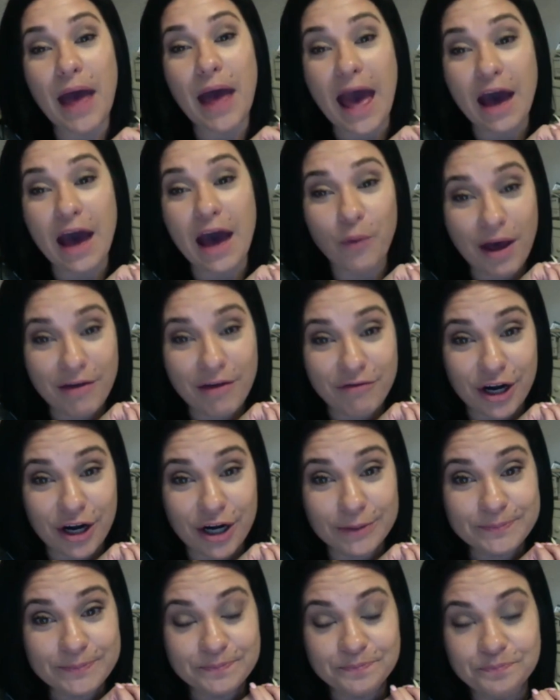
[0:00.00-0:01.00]

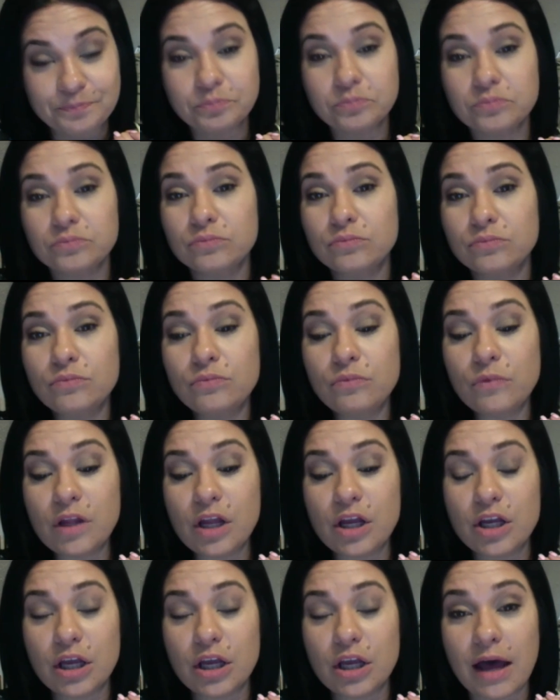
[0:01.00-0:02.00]
However,
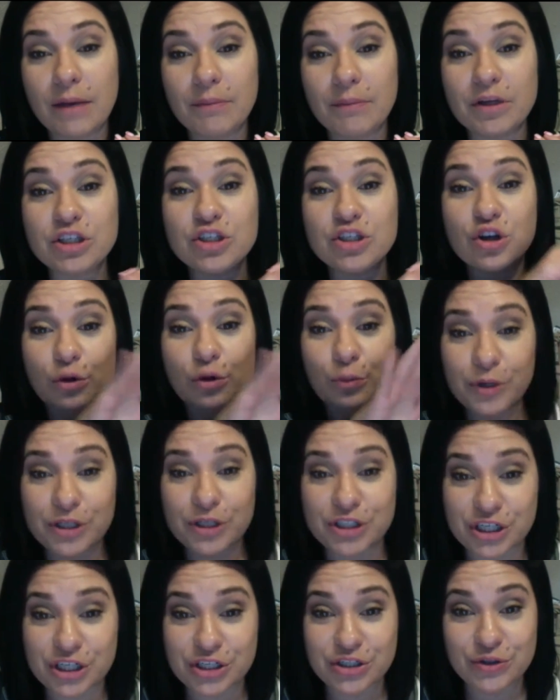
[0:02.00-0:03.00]
don't
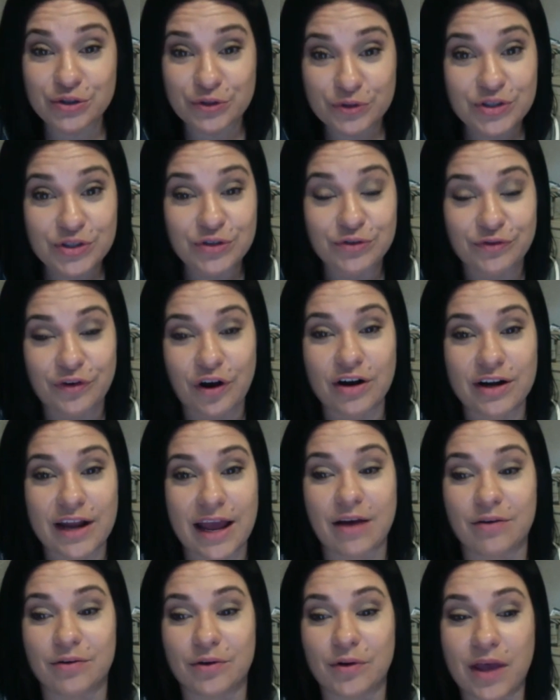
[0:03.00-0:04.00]
push it too far
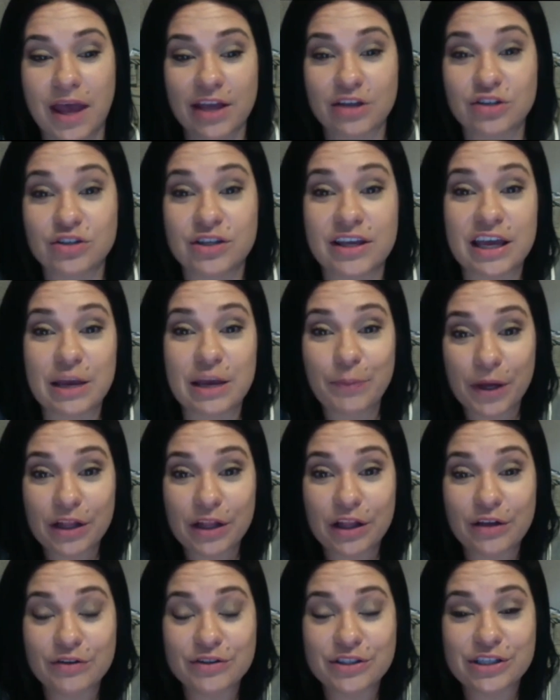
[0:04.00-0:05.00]
down, okay? Keep it
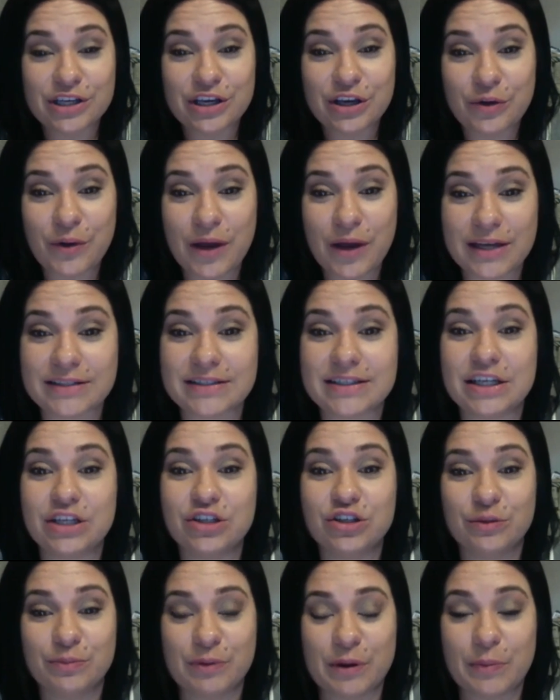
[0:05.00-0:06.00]
close to you and
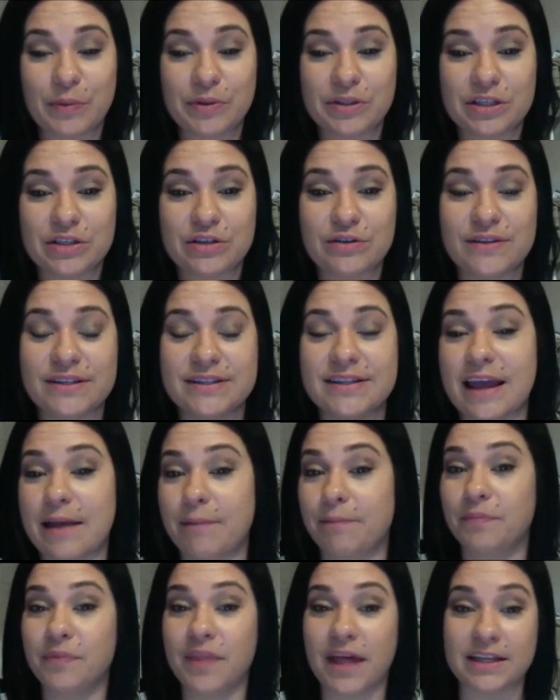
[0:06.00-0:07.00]
teach your people to do the
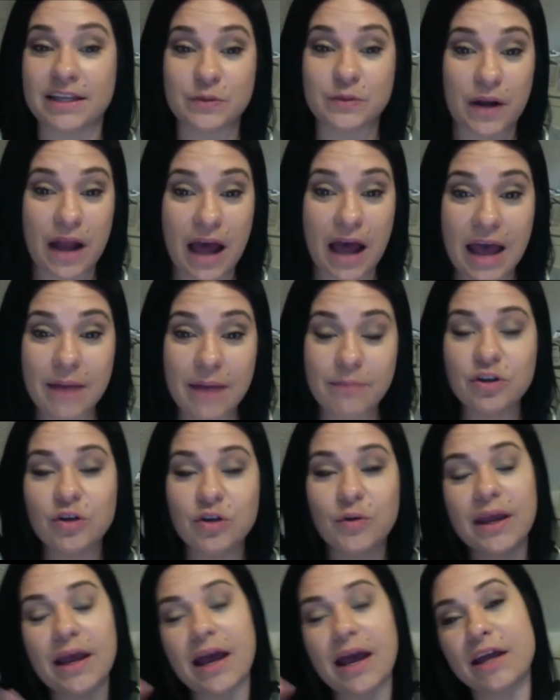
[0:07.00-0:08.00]
same. That's what I'm
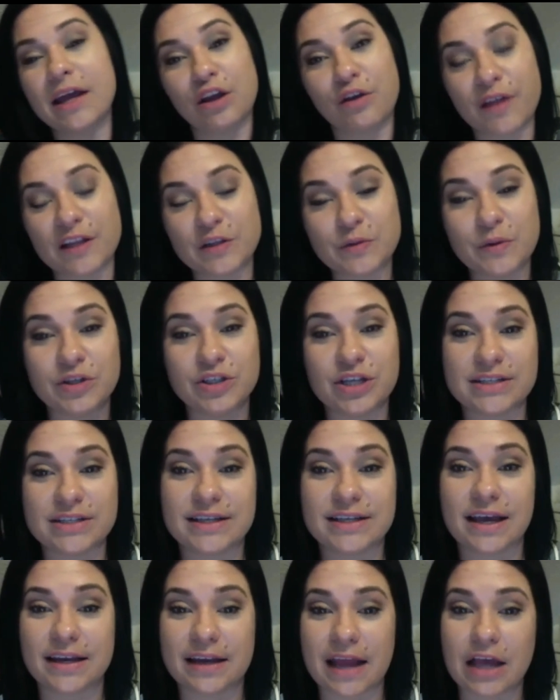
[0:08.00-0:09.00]
doing. I know that's what
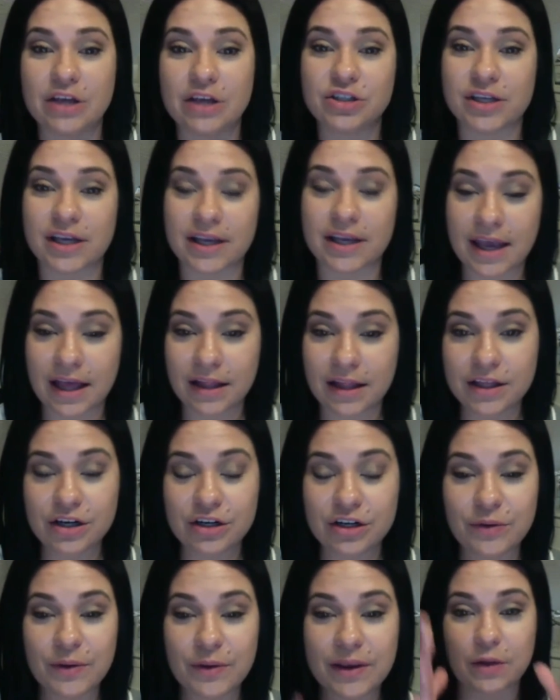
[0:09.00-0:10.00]
Jessica and Ashley and Kelly
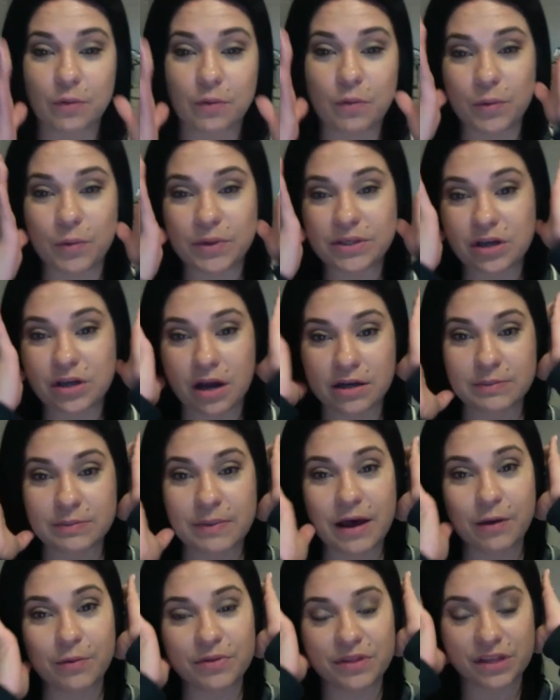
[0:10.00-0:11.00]
are doing and what we talked
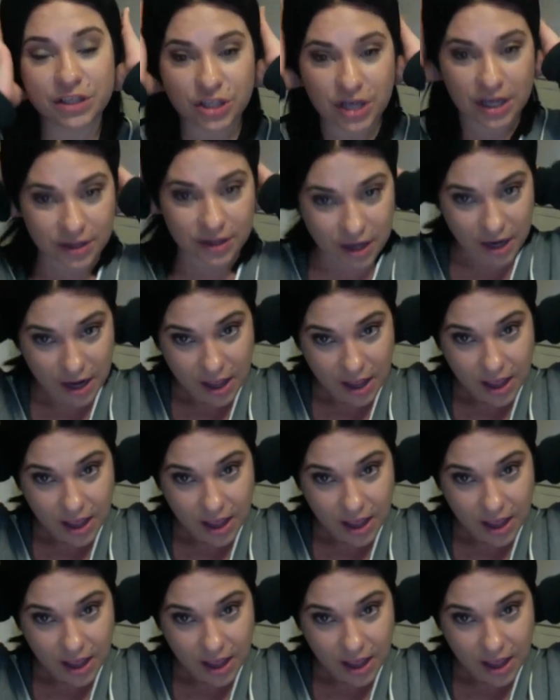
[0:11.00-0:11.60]
about with each other.